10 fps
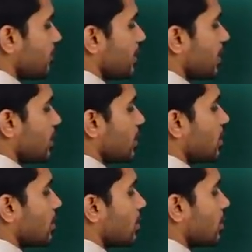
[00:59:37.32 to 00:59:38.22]
when
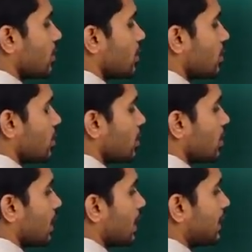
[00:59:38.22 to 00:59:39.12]

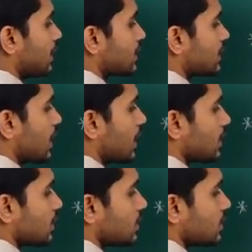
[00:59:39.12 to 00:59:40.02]
it is cut